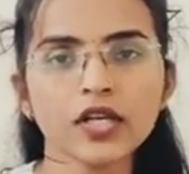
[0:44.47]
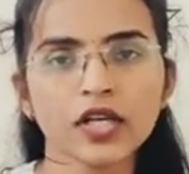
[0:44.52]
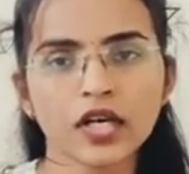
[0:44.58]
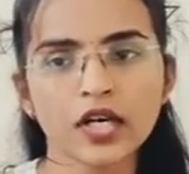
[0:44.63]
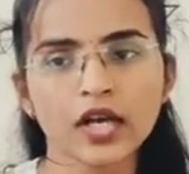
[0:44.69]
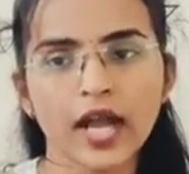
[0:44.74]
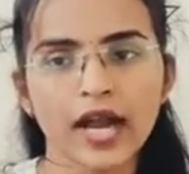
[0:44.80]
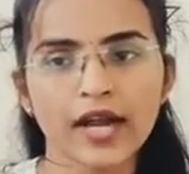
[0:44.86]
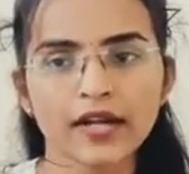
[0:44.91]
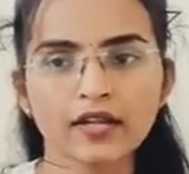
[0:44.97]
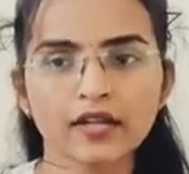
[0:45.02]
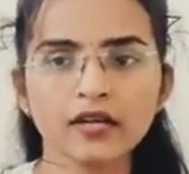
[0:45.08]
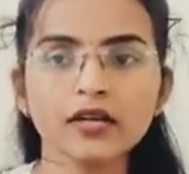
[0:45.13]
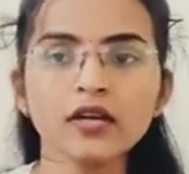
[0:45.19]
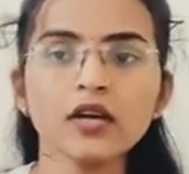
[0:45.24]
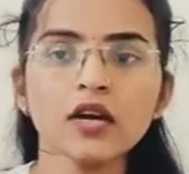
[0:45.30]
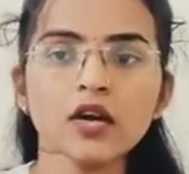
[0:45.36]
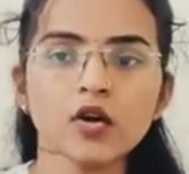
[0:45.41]
Drug and
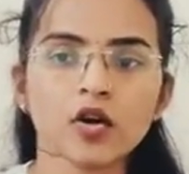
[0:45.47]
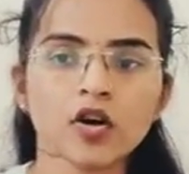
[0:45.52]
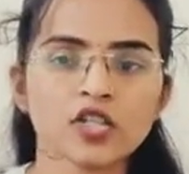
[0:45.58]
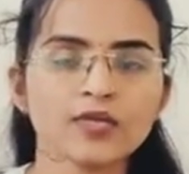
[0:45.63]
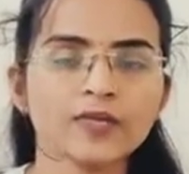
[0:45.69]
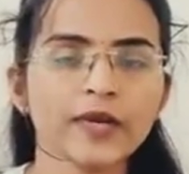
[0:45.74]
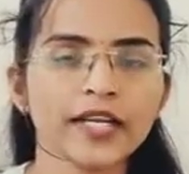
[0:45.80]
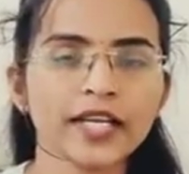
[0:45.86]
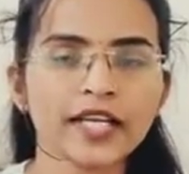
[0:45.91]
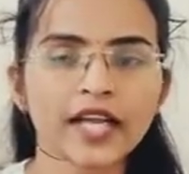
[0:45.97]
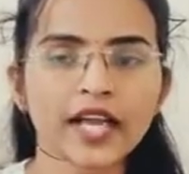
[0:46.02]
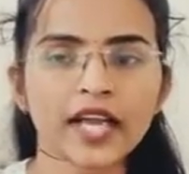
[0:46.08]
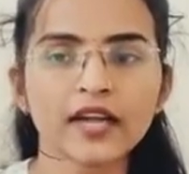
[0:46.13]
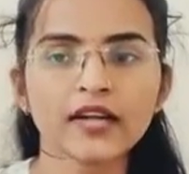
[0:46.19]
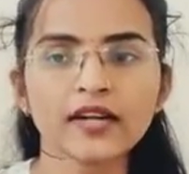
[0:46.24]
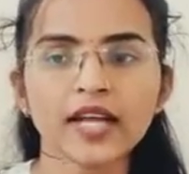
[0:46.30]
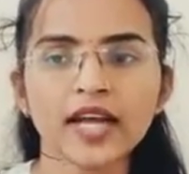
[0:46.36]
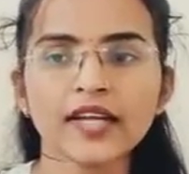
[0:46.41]
the Cosmetic
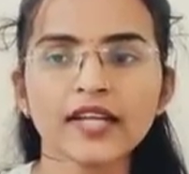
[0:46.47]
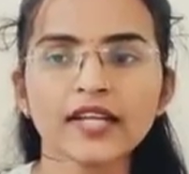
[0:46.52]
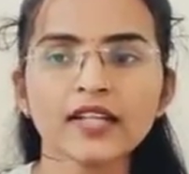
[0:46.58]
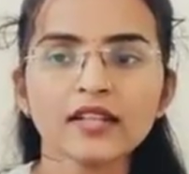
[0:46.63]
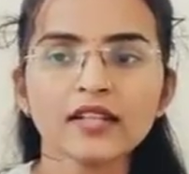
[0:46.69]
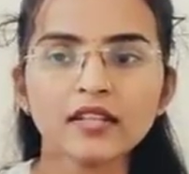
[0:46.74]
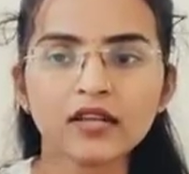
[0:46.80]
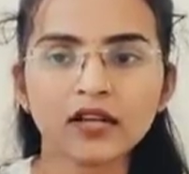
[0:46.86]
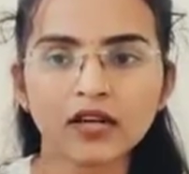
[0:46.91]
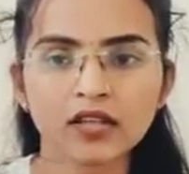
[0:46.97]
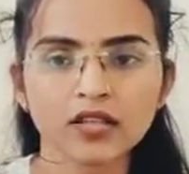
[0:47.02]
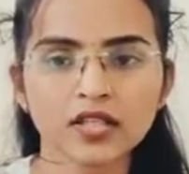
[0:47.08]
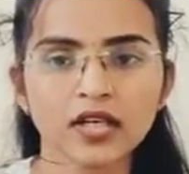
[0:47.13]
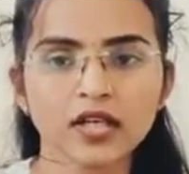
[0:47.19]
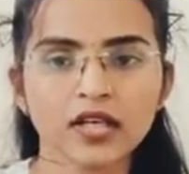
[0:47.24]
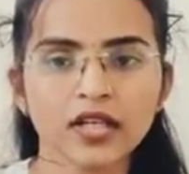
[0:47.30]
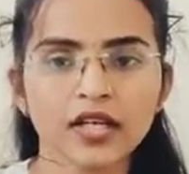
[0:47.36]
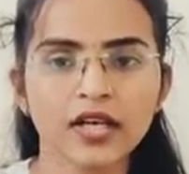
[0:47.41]
Act
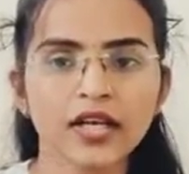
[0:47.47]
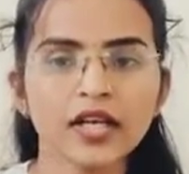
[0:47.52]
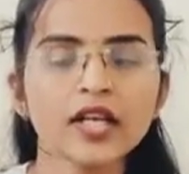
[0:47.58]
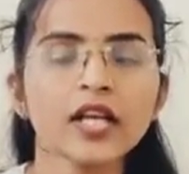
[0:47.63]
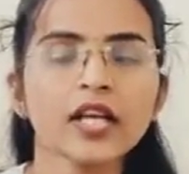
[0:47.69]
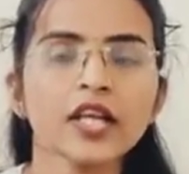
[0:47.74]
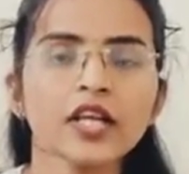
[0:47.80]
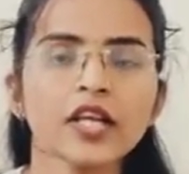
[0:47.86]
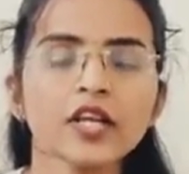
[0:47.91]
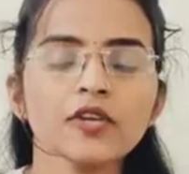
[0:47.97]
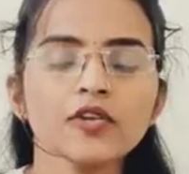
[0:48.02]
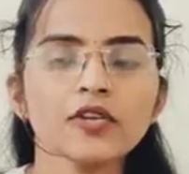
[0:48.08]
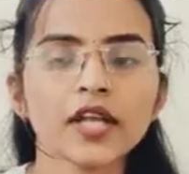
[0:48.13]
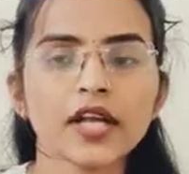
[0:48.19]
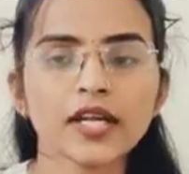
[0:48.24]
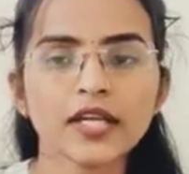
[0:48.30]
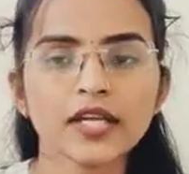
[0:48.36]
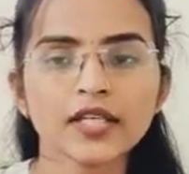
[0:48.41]
1938 in
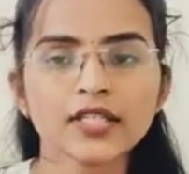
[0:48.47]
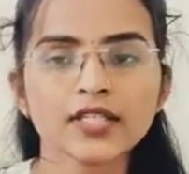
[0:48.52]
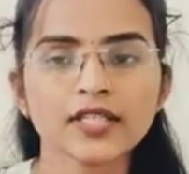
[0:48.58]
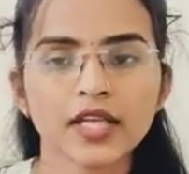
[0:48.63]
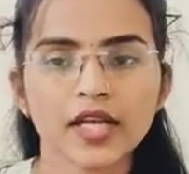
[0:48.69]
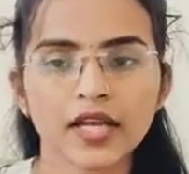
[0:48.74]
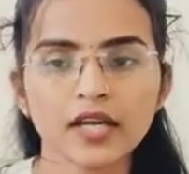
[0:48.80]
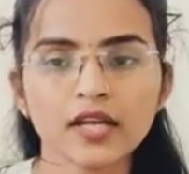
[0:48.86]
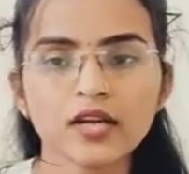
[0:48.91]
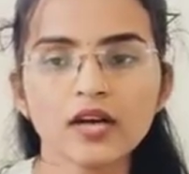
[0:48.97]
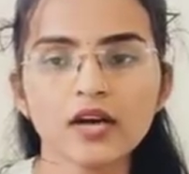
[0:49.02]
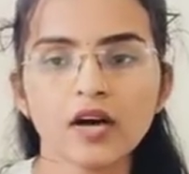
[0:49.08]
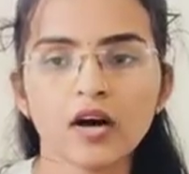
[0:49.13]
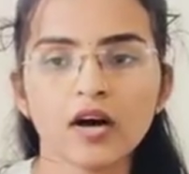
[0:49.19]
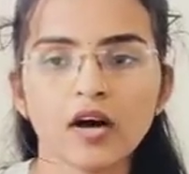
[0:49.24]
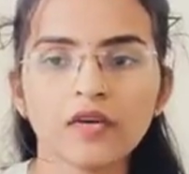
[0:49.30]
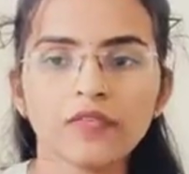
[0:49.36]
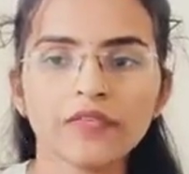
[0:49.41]
United States.
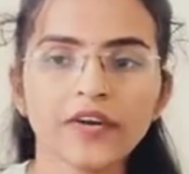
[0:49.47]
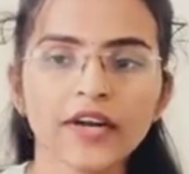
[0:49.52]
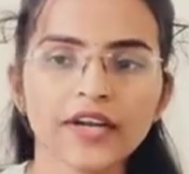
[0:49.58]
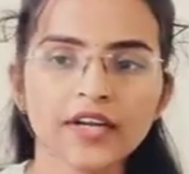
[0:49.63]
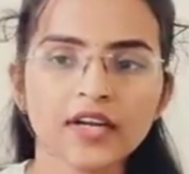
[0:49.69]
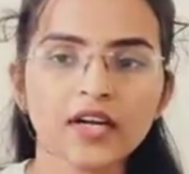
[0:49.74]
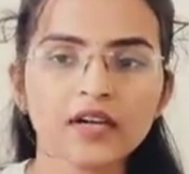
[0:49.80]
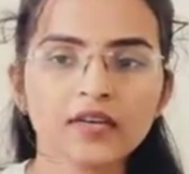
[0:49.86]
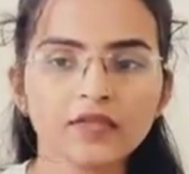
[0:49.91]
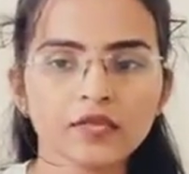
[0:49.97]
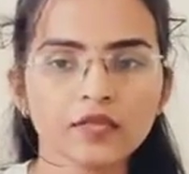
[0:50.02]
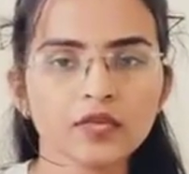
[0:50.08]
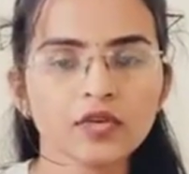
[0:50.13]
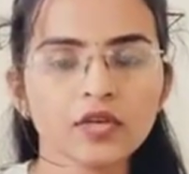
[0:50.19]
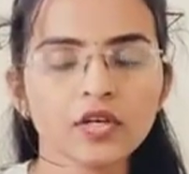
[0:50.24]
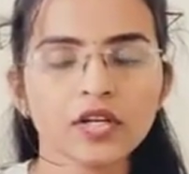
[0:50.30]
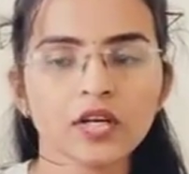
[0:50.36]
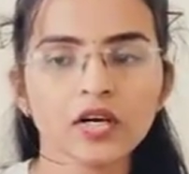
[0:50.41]
Federal
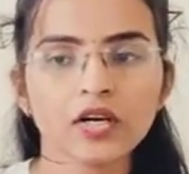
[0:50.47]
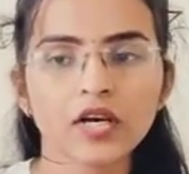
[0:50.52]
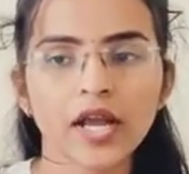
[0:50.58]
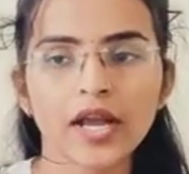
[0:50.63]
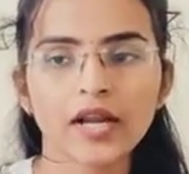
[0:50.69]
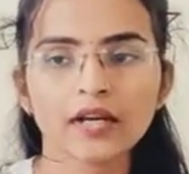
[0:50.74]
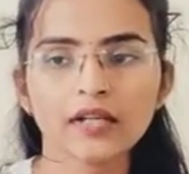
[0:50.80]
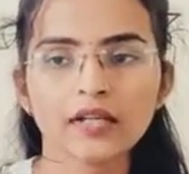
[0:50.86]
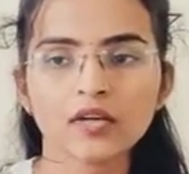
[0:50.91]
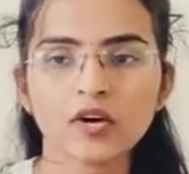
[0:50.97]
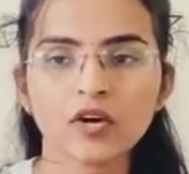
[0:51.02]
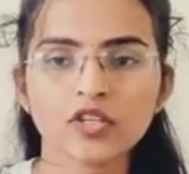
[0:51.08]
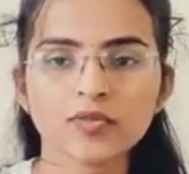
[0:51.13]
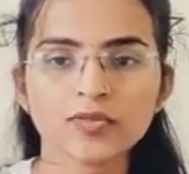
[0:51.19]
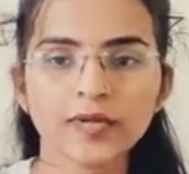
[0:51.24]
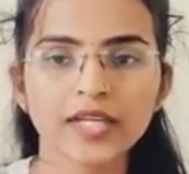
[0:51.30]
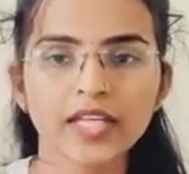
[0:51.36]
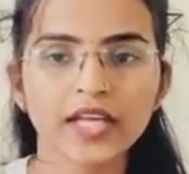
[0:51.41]
Food, Drug and the
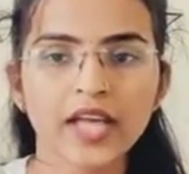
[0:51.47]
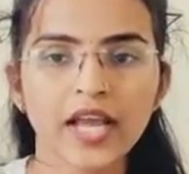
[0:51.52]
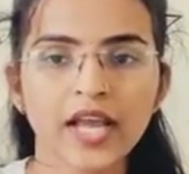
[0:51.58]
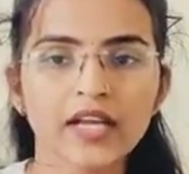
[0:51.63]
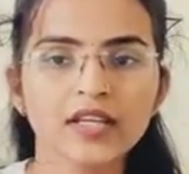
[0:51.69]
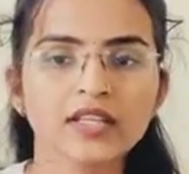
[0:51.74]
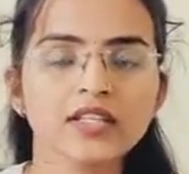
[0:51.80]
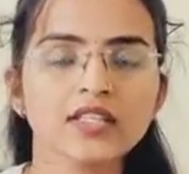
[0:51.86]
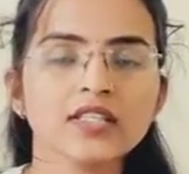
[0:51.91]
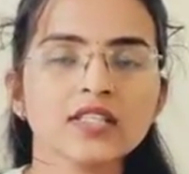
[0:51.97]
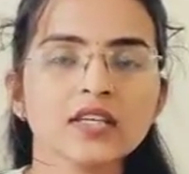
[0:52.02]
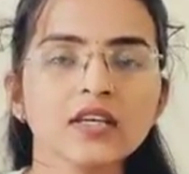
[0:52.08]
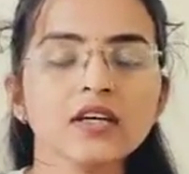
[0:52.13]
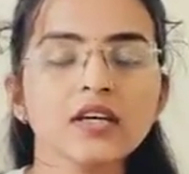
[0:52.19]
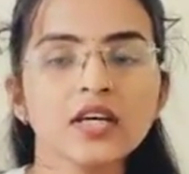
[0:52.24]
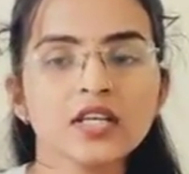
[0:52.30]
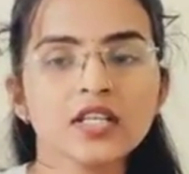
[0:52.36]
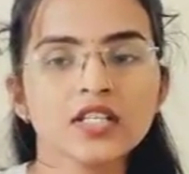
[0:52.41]
Cosmetic Act is
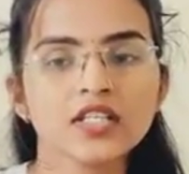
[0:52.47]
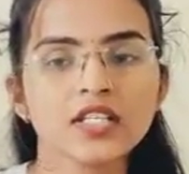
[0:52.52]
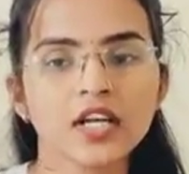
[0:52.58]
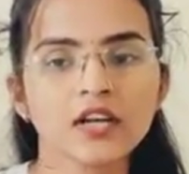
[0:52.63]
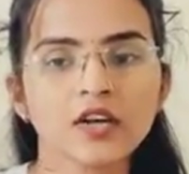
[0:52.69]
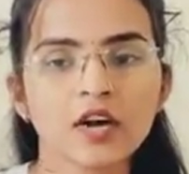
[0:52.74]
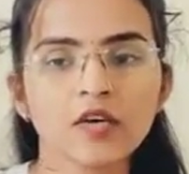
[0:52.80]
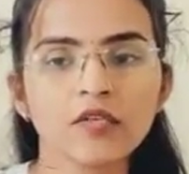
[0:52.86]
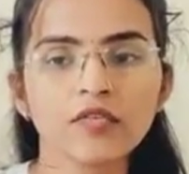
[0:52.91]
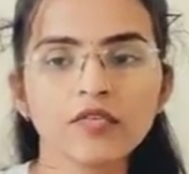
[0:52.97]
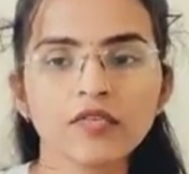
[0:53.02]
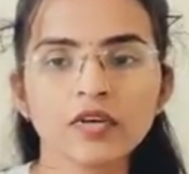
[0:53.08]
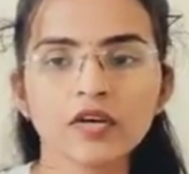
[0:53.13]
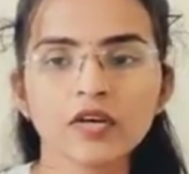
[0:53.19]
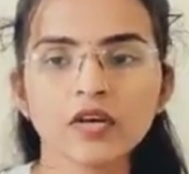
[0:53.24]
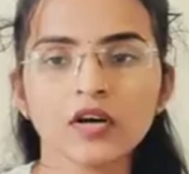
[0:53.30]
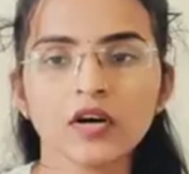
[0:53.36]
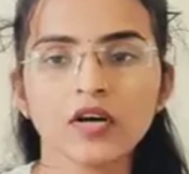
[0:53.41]
a set of
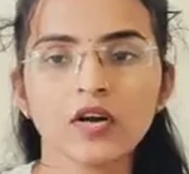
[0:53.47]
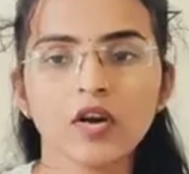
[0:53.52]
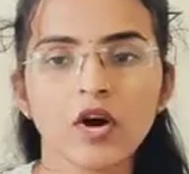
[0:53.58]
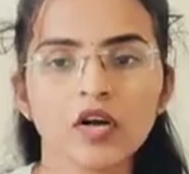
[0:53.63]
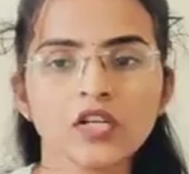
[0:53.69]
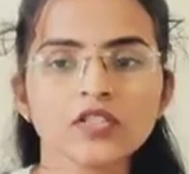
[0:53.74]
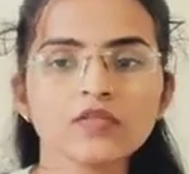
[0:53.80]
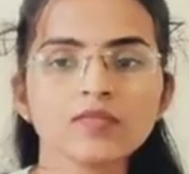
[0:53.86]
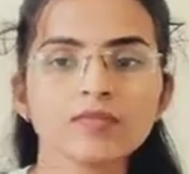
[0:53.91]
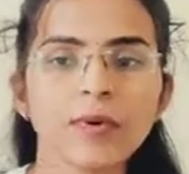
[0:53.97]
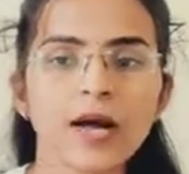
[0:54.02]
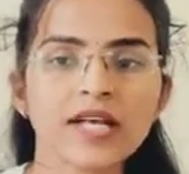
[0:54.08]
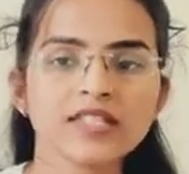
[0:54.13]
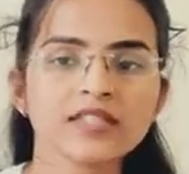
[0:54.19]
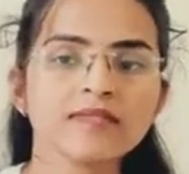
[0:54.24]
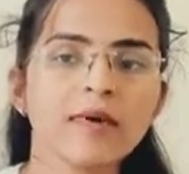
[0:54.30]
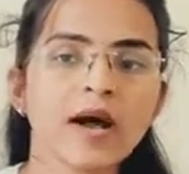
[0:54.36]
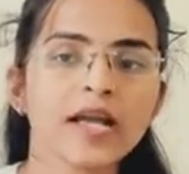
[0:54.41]
laws
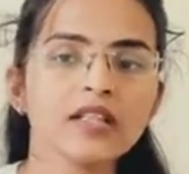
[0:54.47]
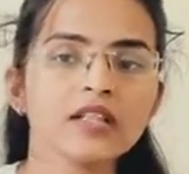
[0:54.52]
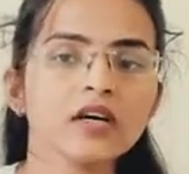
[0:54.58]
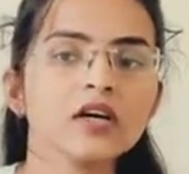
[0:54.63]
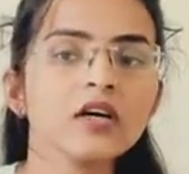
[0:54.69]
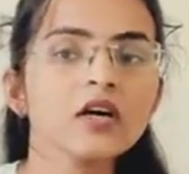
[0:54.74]
passed by